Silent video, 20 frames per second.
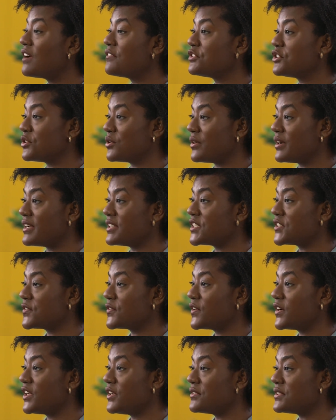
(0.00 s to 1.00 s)
of choice
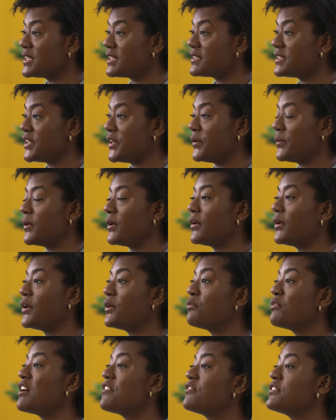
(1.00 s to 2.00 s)
for using SQL
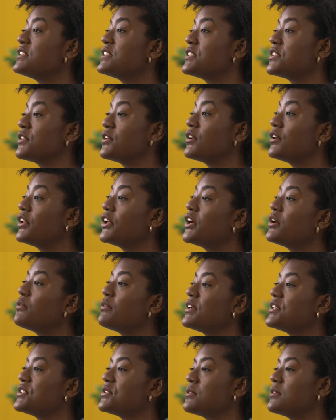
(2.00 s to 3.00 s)
and reference the earlier
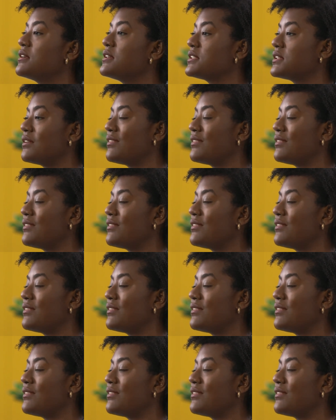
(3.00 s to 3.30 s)
resource